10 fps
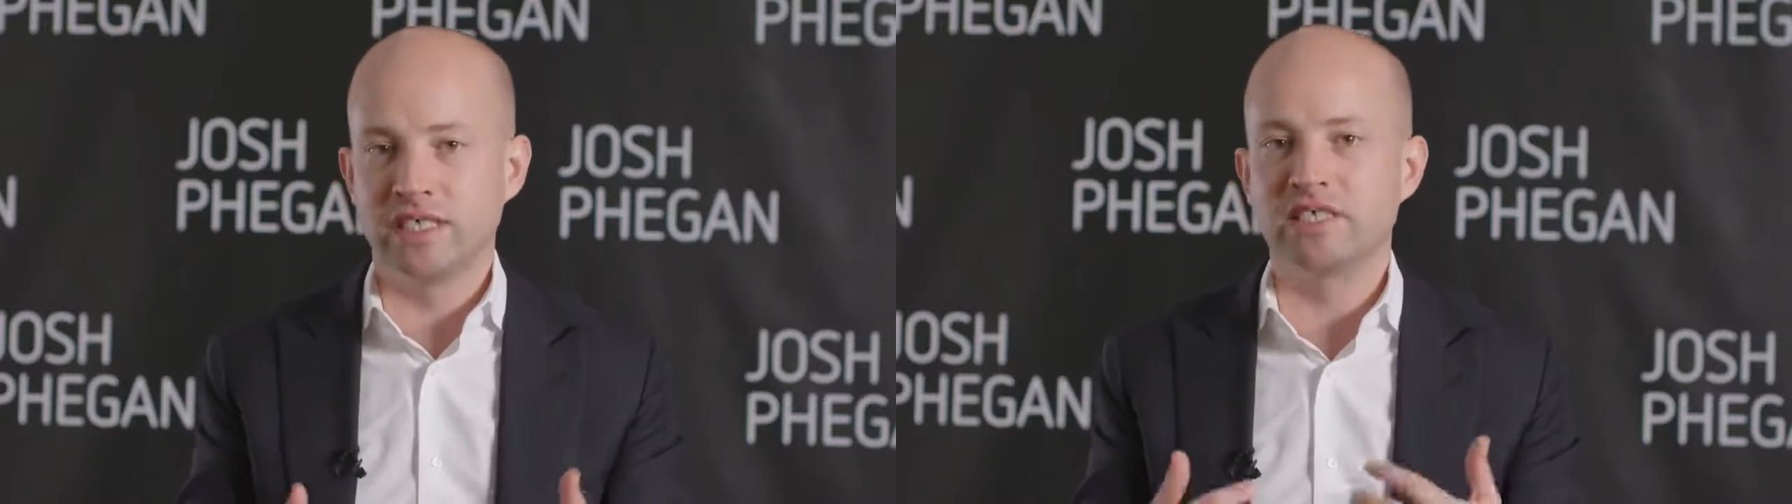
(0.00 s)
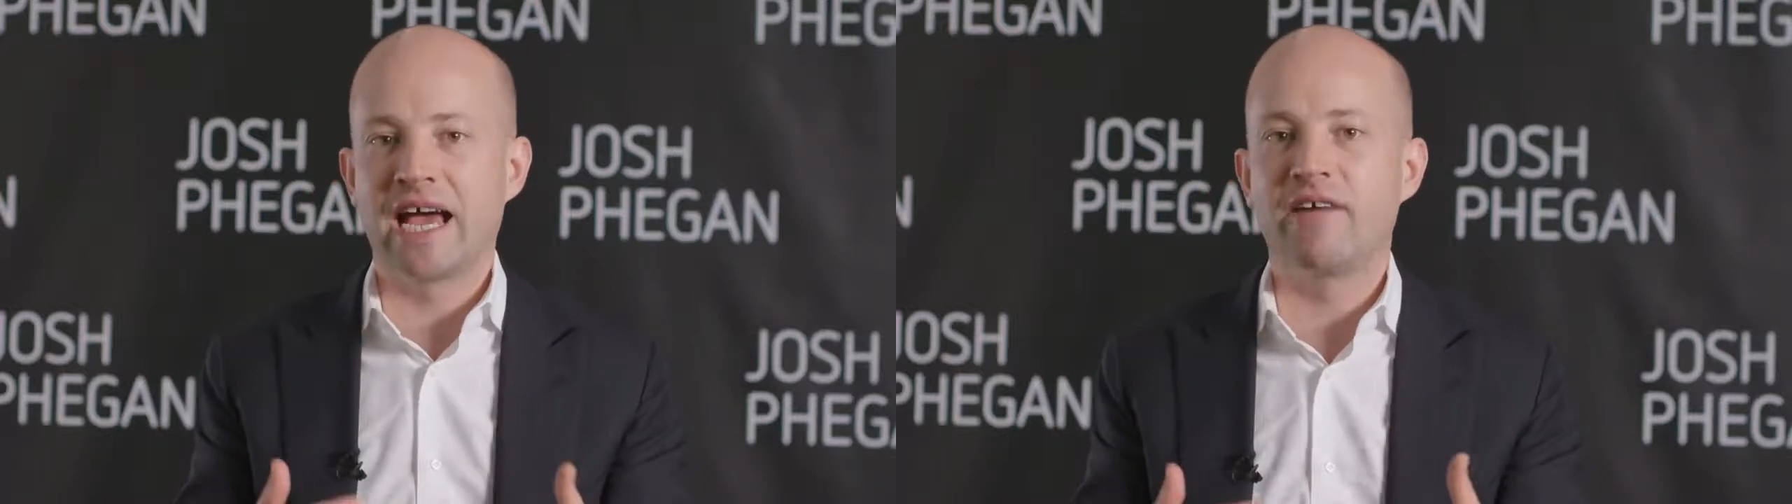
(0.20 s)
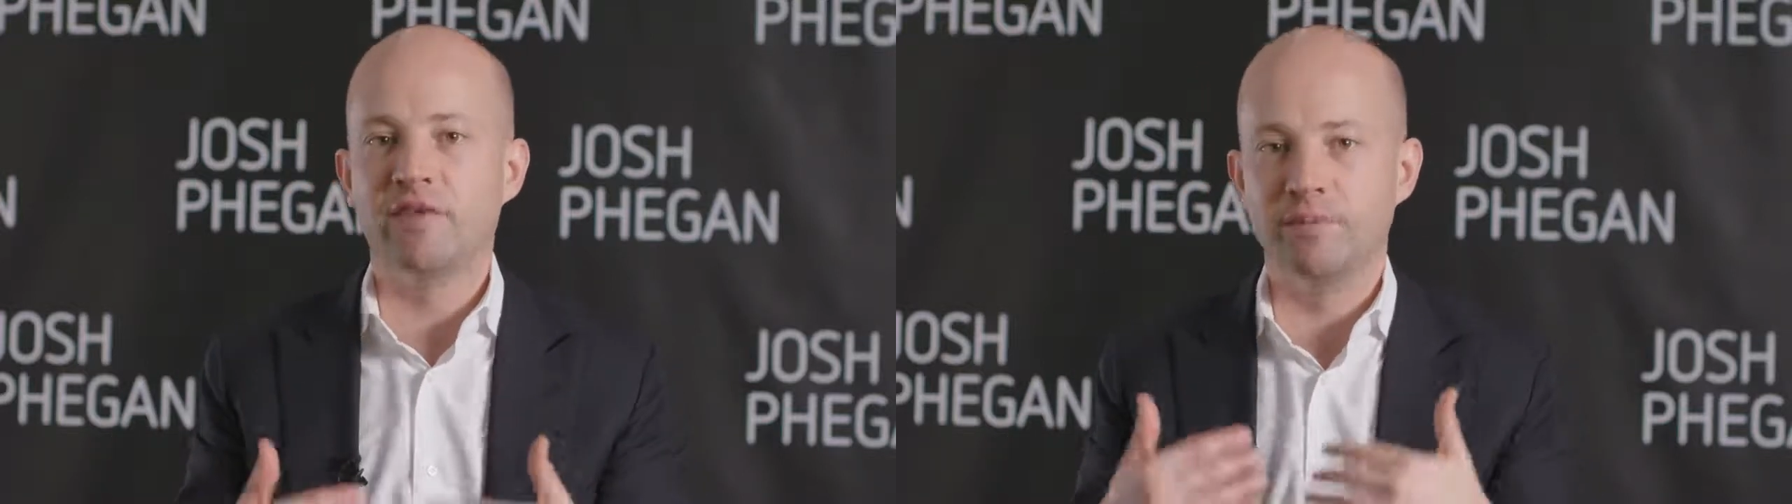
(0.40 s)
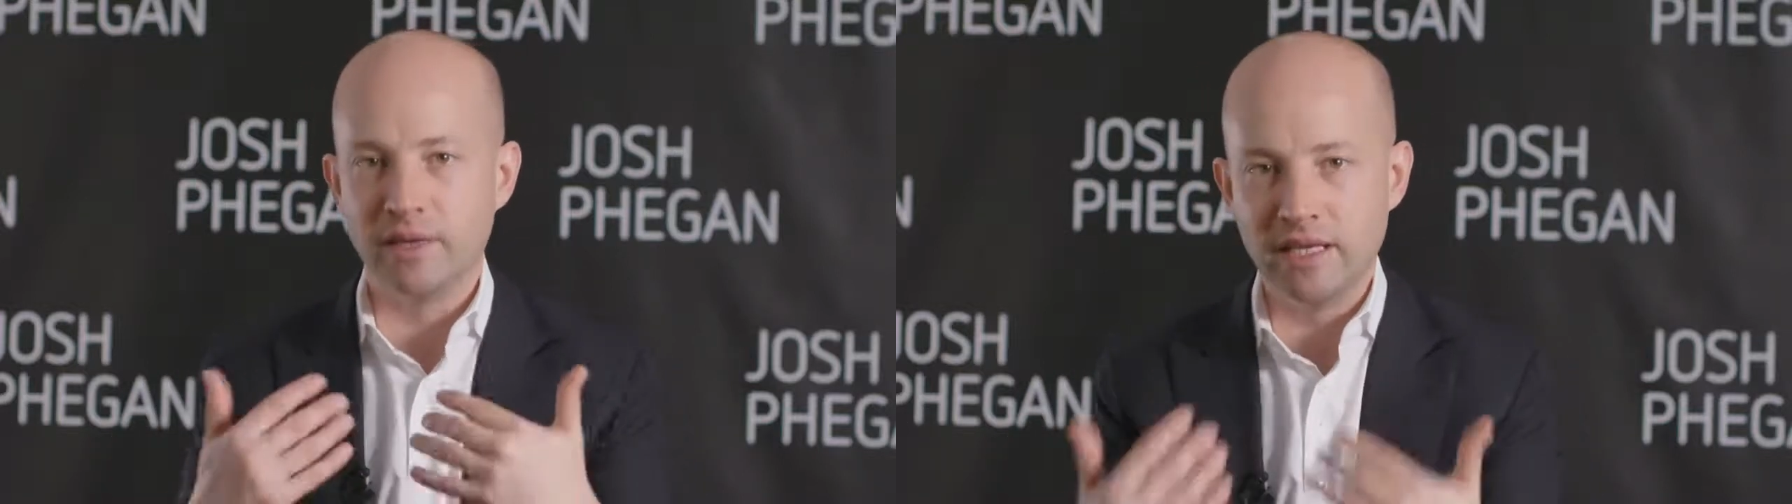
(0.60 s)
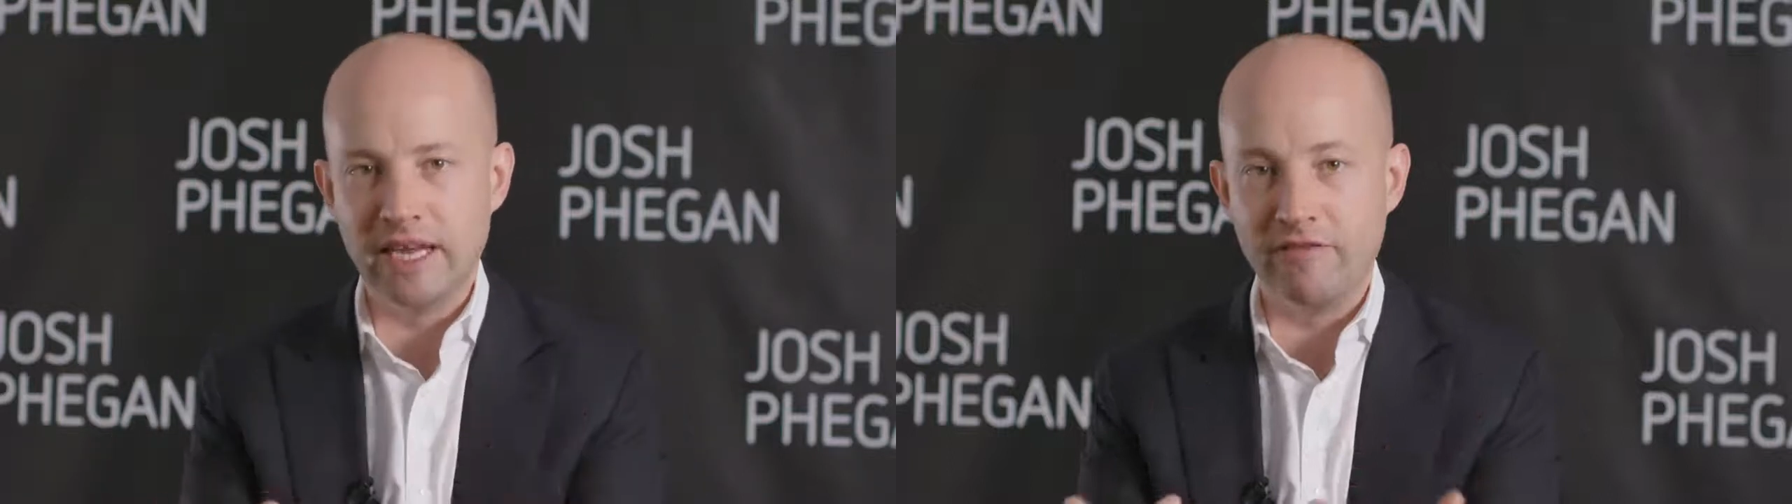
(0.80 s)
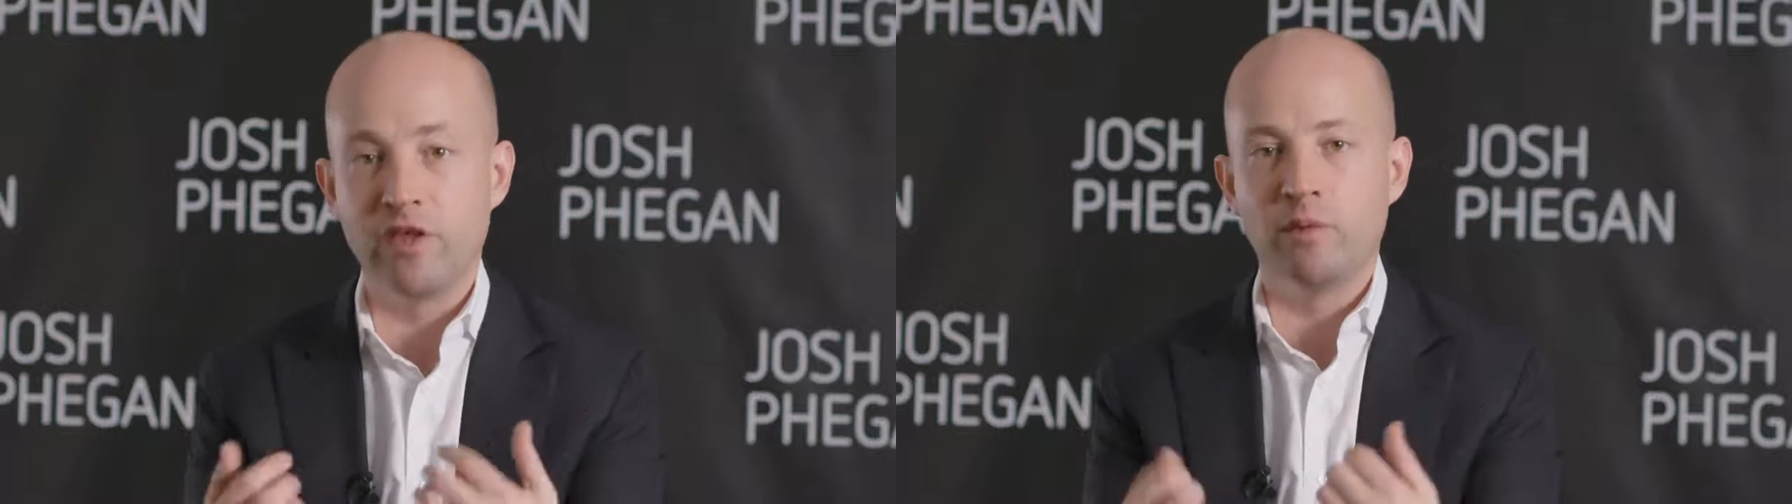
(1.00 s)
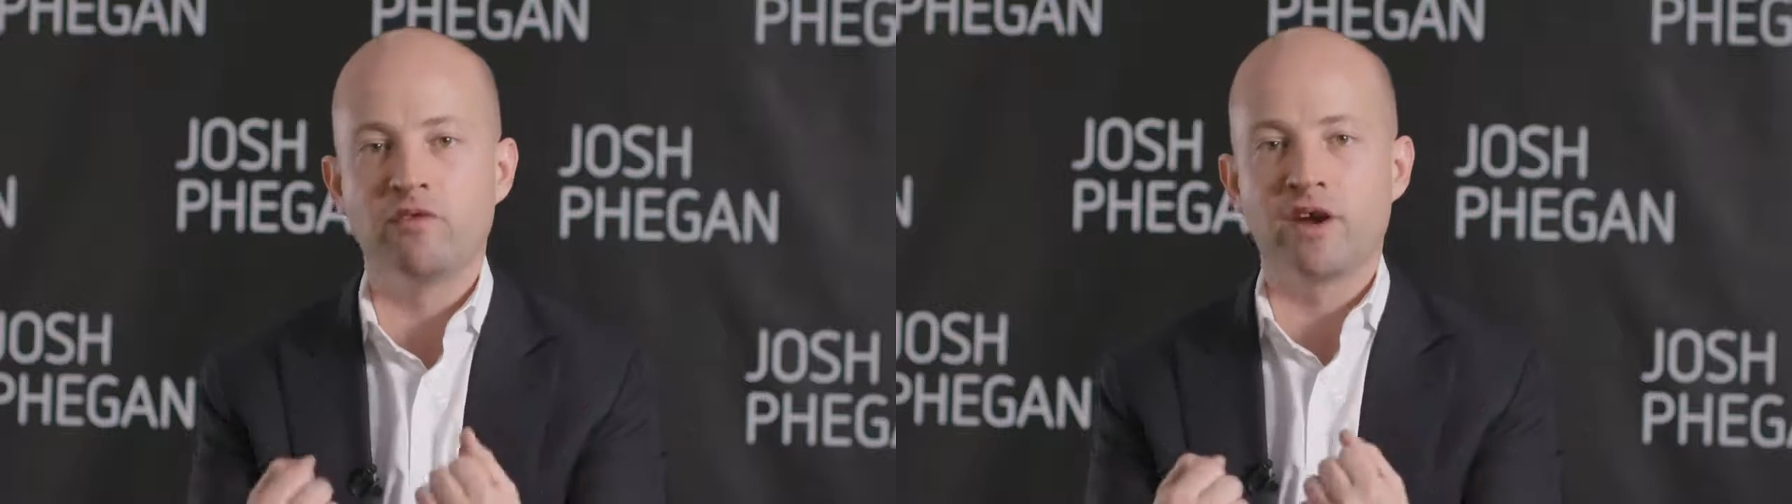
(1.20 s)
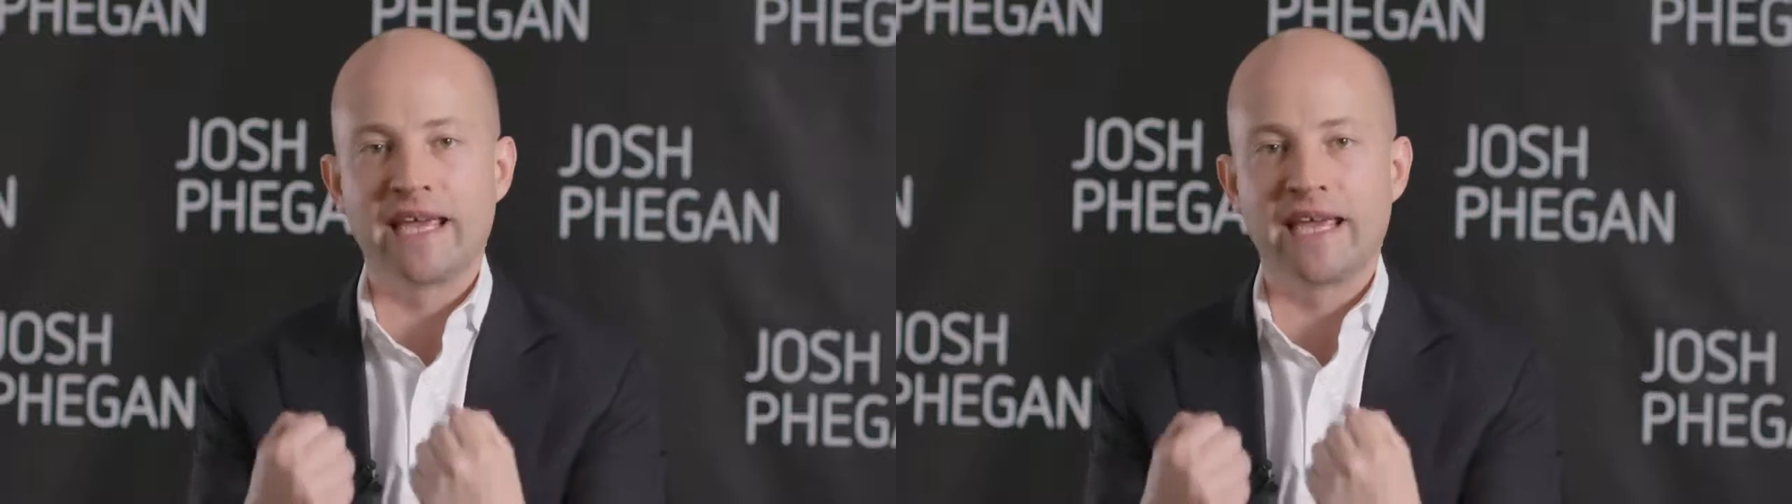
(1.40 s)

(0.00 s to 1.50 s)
is to have the belief that we've got